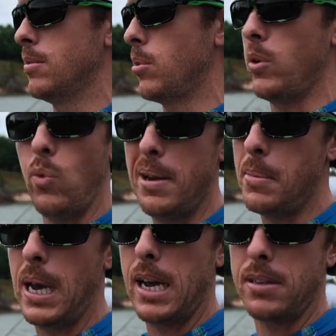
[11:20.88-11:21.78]
probably white
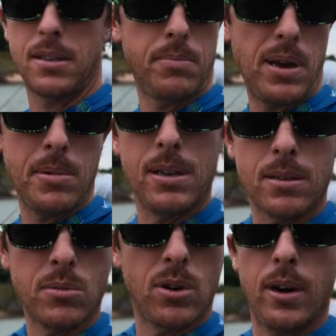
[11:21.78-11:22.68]
bass, maybe
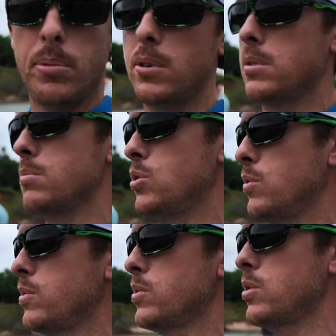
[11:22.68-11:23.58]
some stripers, some
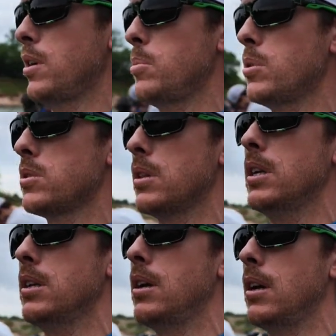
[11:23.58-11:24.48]
juvenile stripers, and
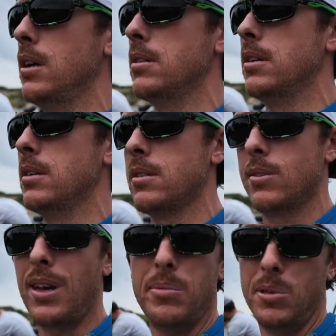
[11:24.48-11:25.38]
then uh, there's
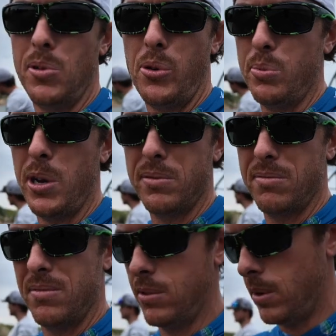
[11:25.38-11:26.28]
got to be some
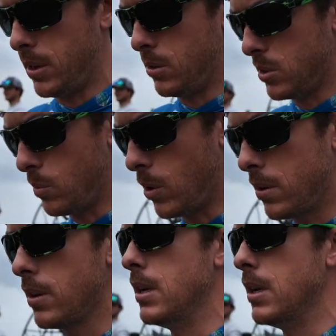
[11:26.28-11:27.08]
largemouth around here somewhere.